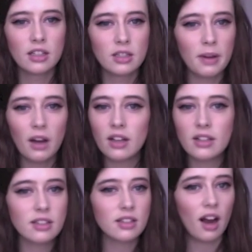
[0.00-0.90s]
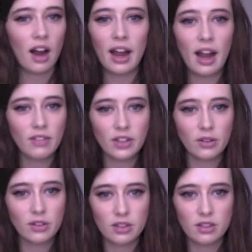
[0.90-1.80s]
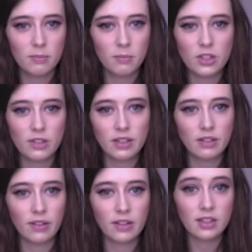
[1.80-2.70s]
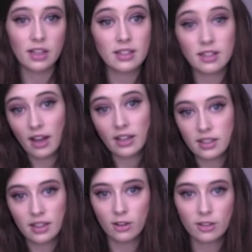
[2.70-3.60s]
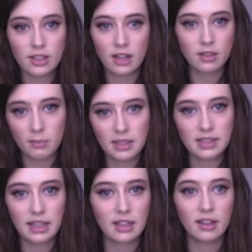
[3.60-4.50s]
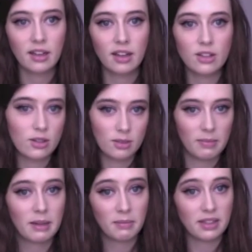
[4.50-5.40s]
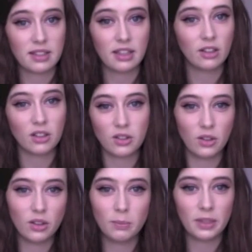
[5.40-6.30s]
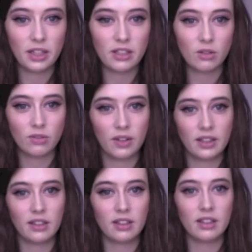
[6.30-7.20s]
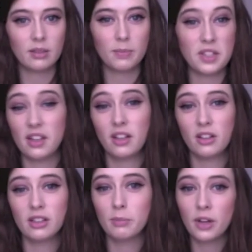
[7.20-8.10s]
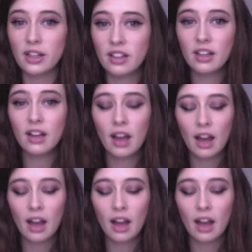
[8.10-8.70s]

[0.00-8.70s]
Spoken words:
To be honest, I haven't noticed much of a difference. It's nice. It looks nice on my skin. It doesn't make my skin look dull, but I don't find that it is particularly brightening.